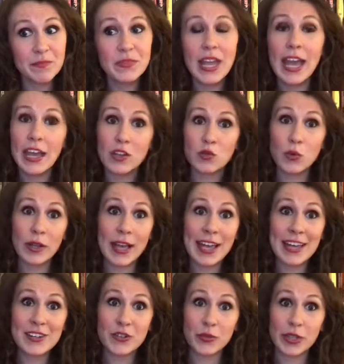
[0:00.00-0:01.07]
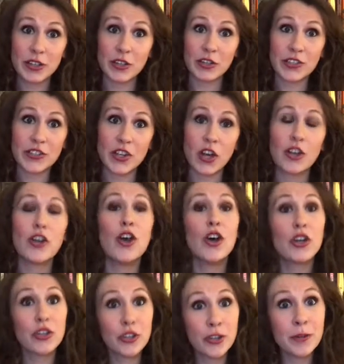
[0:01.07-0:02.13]
And we'll end with our song,
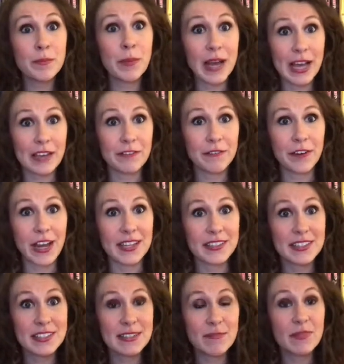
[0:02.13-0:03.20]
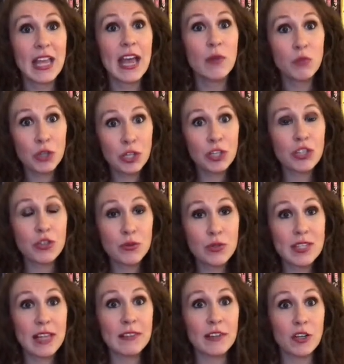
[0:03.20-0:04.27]
Goodbye Friends. And we're going to use
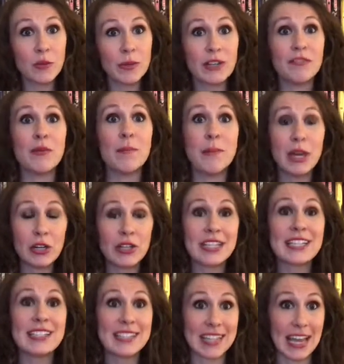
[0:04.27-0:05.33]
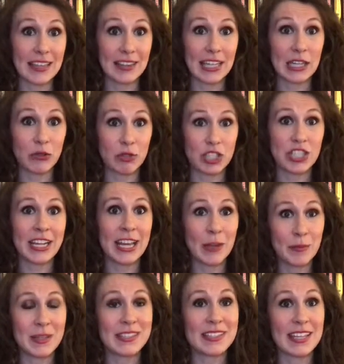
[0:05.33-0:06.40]
a little bit of American Sign Language to help
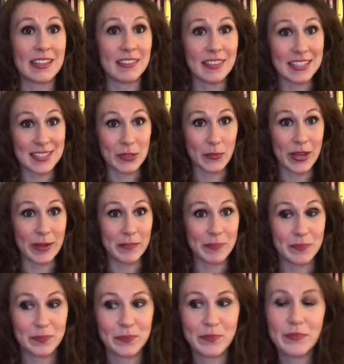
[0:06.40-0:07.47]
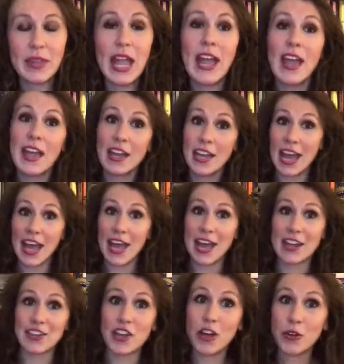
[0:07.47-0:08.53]
us sing this one.
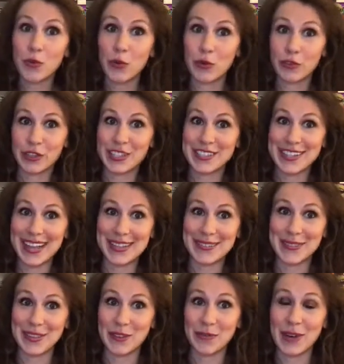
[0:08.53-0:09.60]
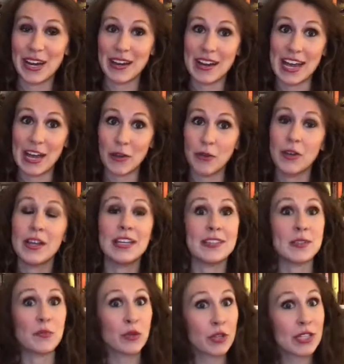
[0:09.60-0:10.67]
And I'll go over the signs with you right now. It's
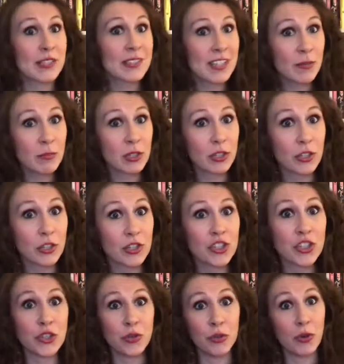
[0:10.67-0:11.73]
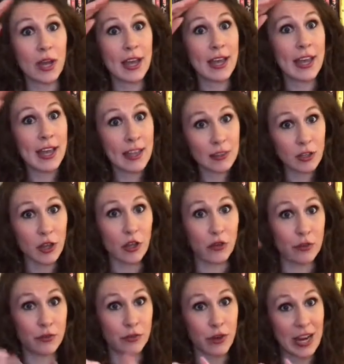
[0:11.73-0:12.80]
pretty similar to hello,
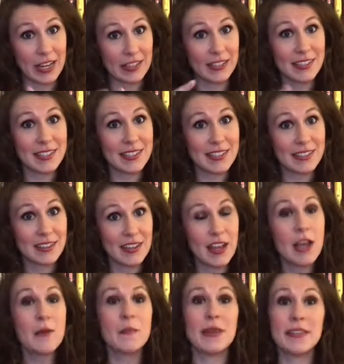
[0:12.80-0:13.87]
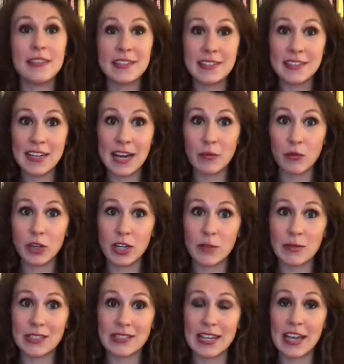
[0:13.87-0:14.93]
friends, but this time we're going to be
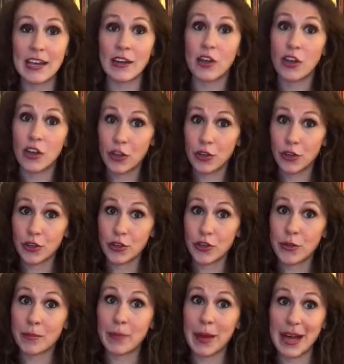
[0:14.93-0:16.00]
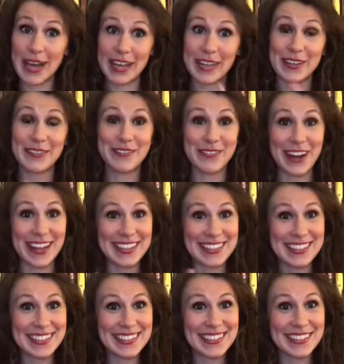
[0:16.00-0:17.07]
saying goodbye,
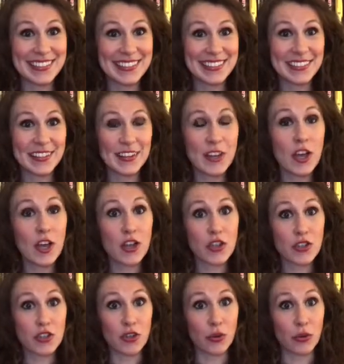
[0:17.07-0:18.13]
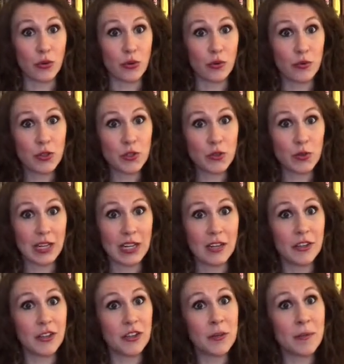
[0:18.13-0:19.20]
friends. So first we need
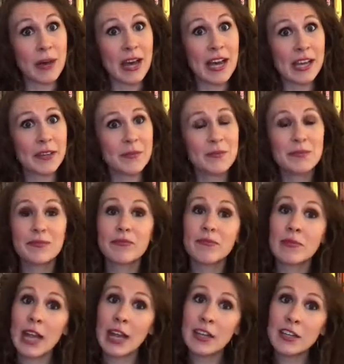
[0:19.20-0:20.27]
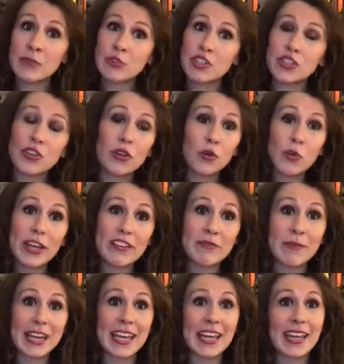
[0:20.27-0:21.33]
goodbye, and I'm just going to wave
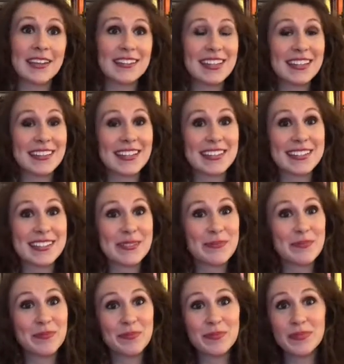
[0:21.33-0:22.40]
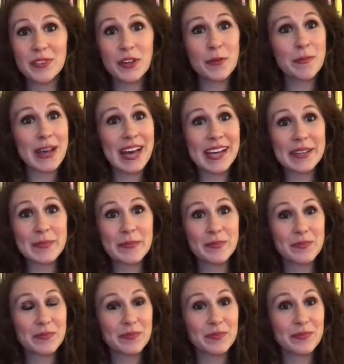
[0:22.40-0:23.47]
my hand like this. Goodbye.
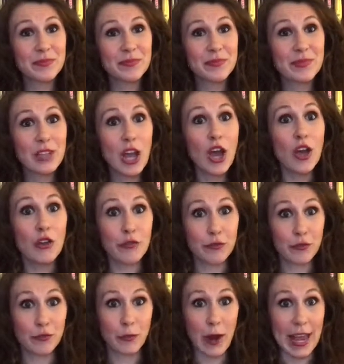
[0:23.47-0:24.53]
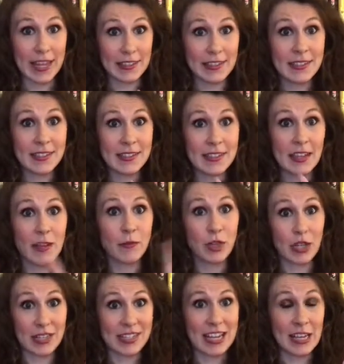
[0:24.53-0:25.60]
Friends, I'm going
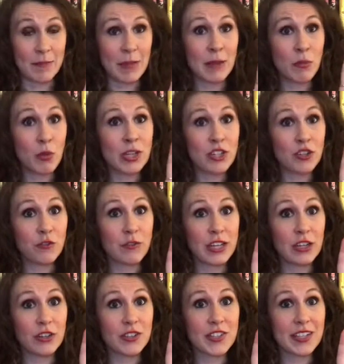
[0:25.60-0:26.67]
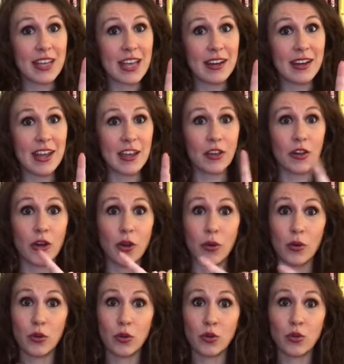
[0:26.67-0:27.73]
to take my pointer fingers again and go
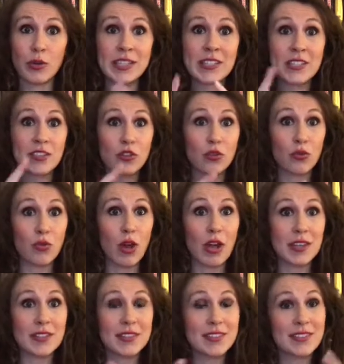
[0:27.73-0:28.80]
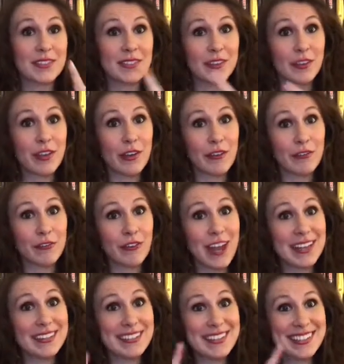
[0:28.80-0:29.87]
crisscross.
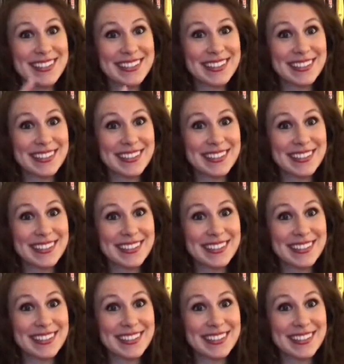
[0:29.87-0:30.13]
Friends.